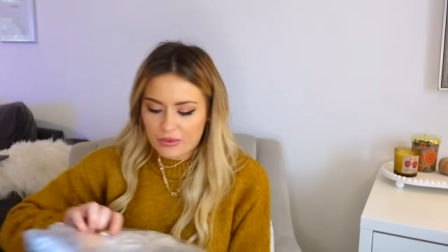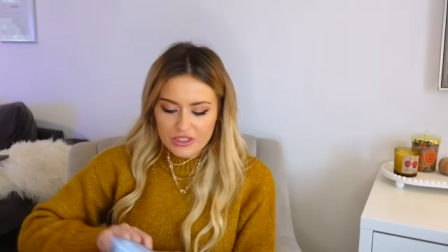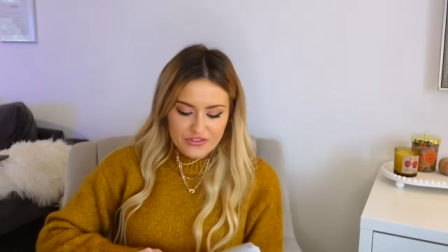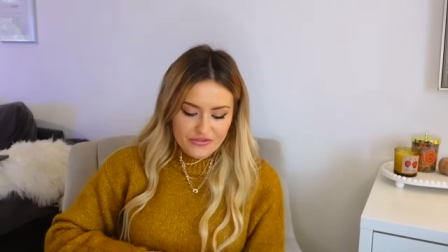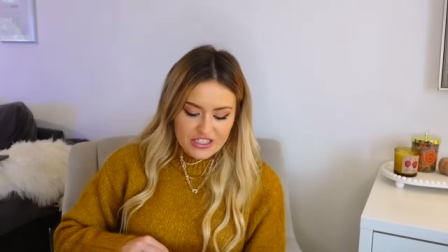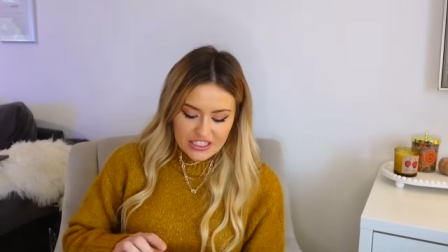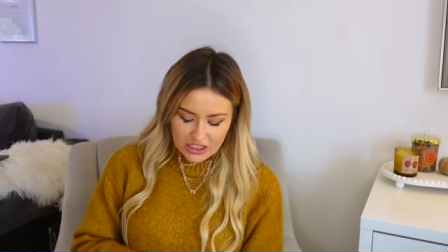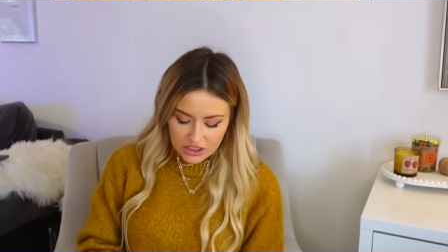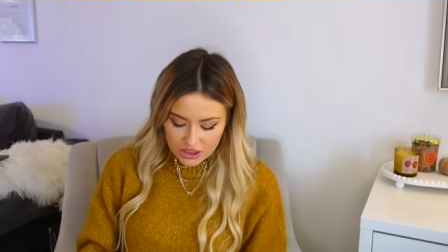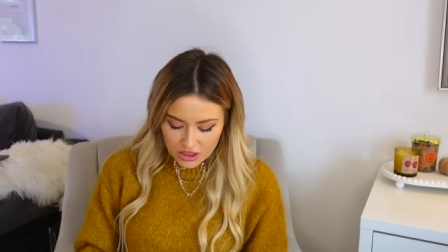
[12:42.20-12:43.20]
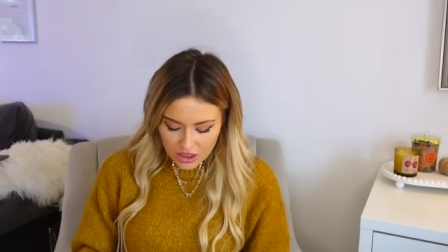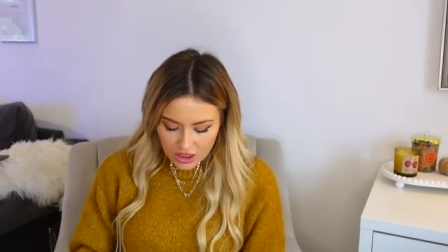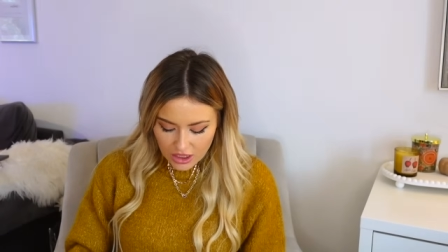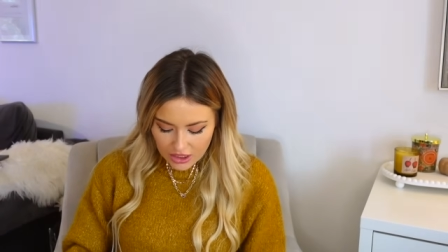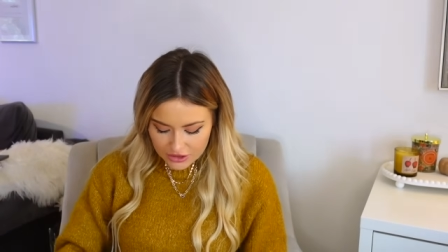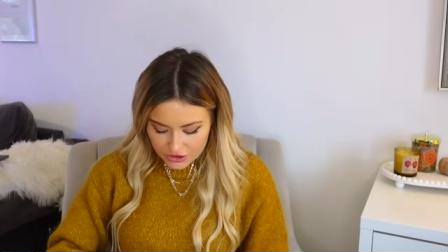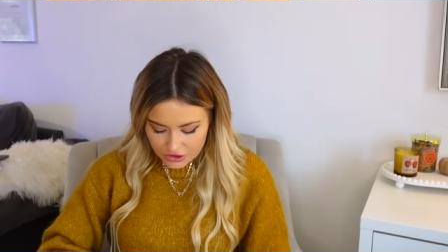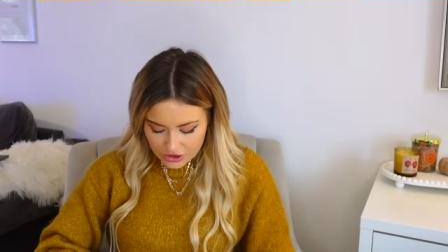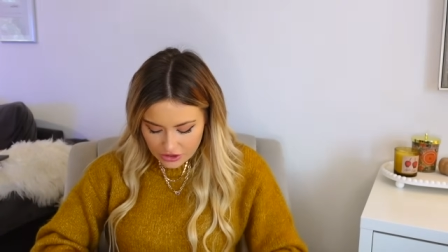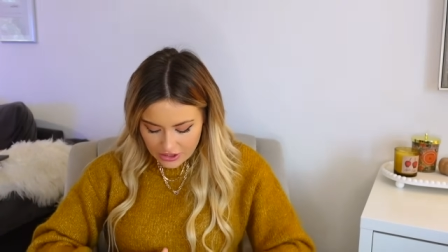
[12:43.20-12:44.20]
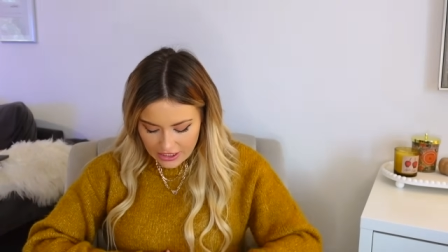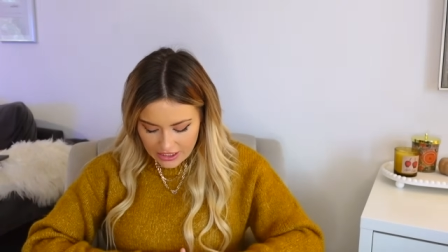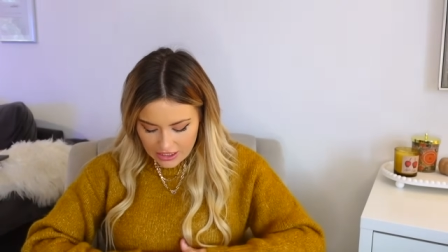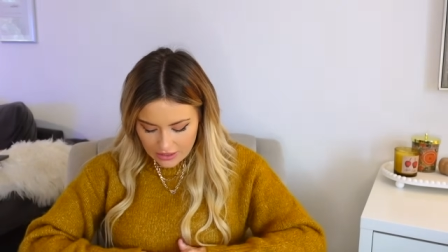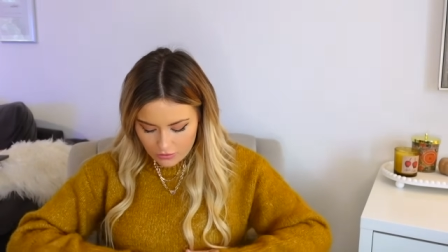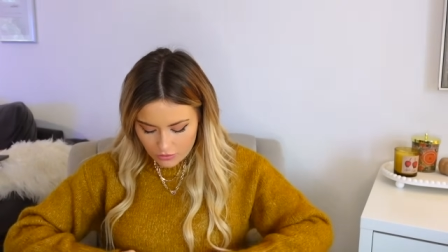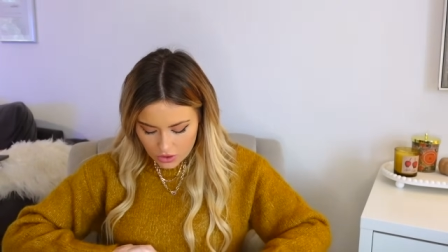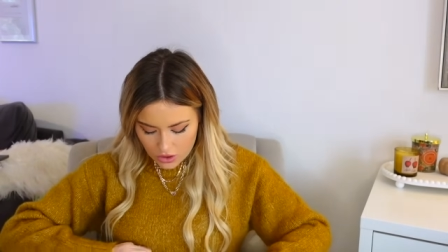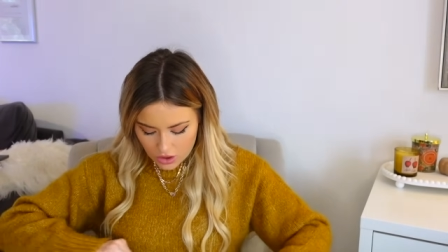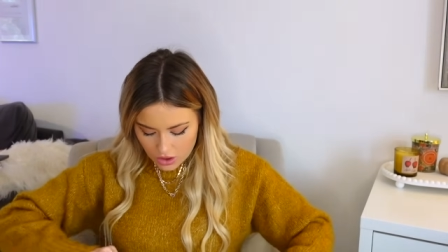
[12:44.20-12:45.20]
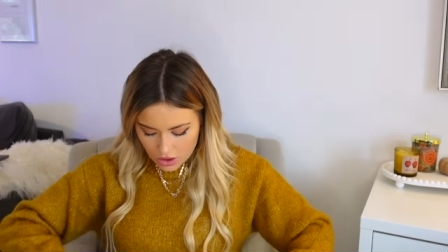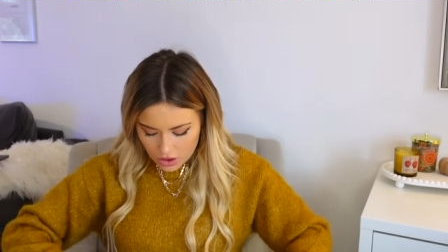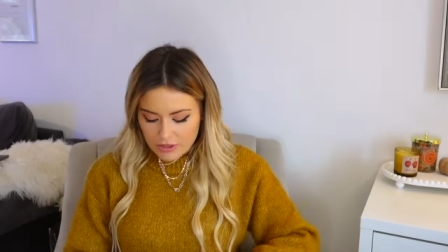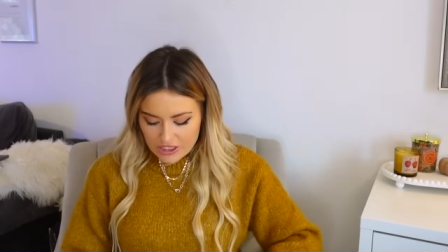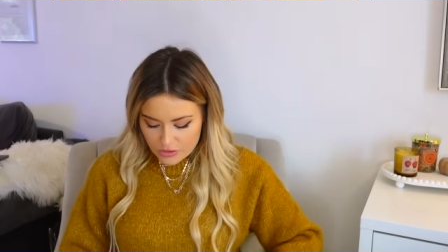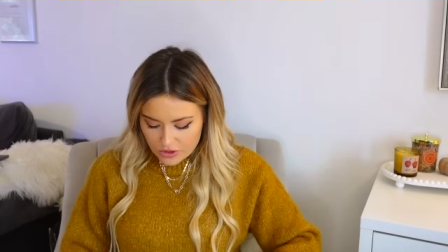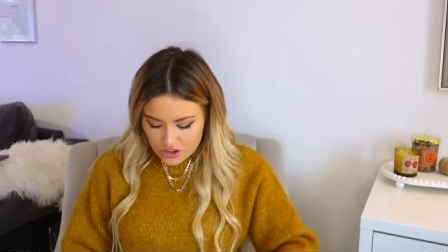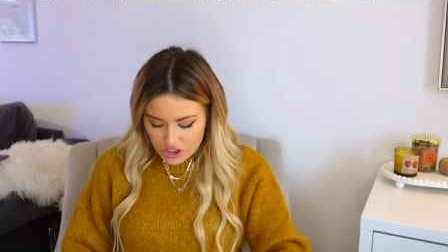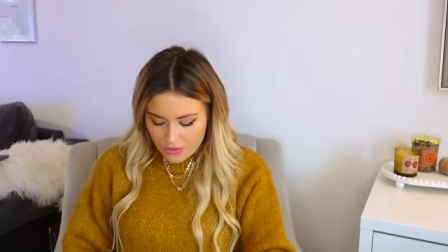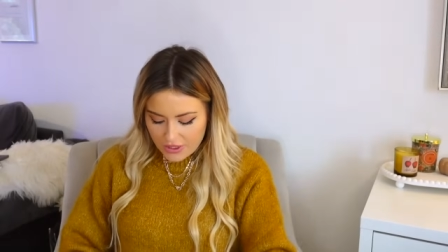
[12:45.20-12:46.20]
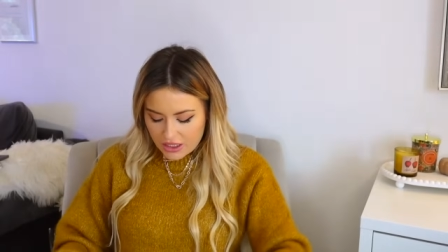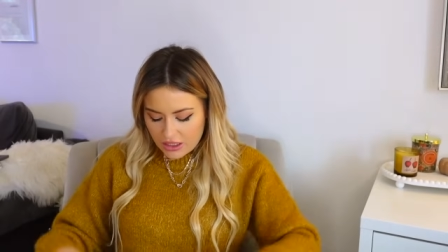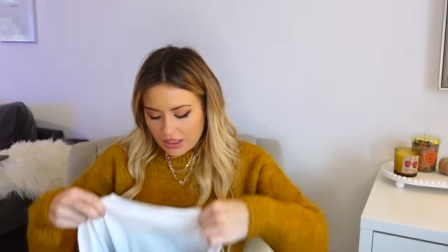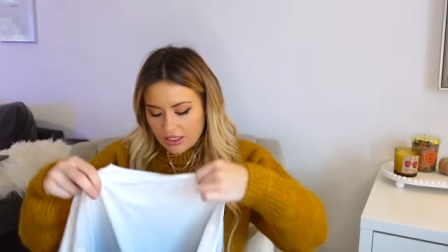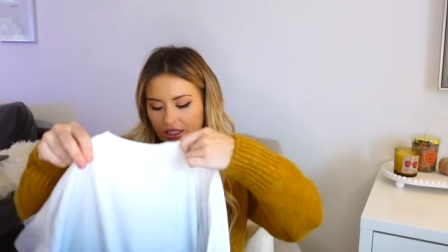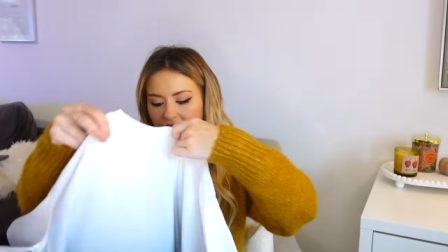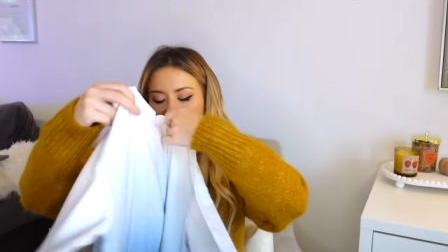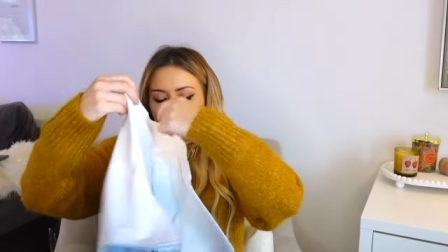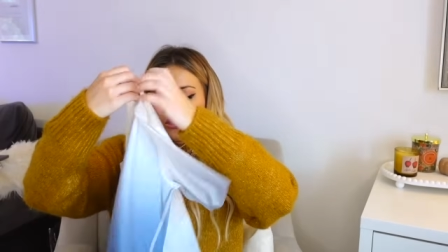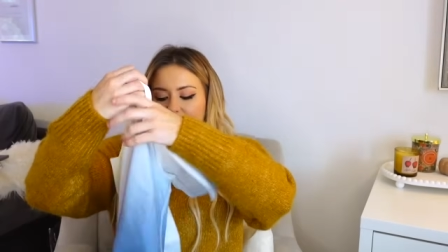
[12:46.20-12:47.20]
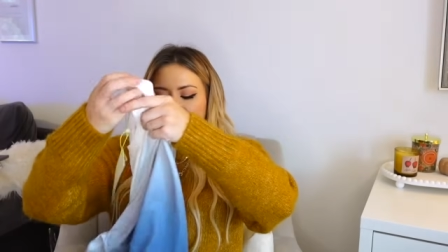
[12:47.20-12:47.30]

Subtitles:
but it's for Dylan. I just got him, I might as well share it, haven't I? I just got him